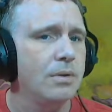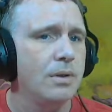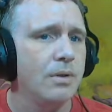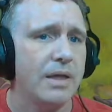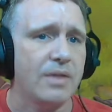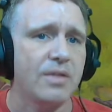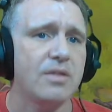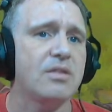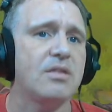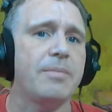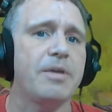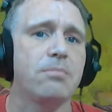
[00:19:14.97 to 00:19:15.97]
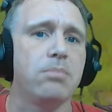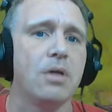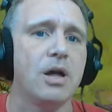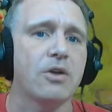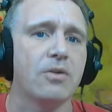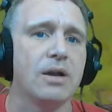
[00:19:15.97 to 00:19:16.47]
Like, this is the best
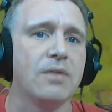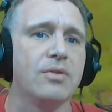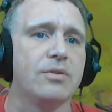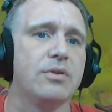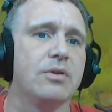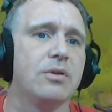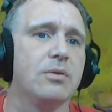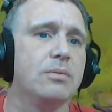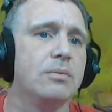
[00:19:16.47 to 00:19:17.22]
blocker out of the 2.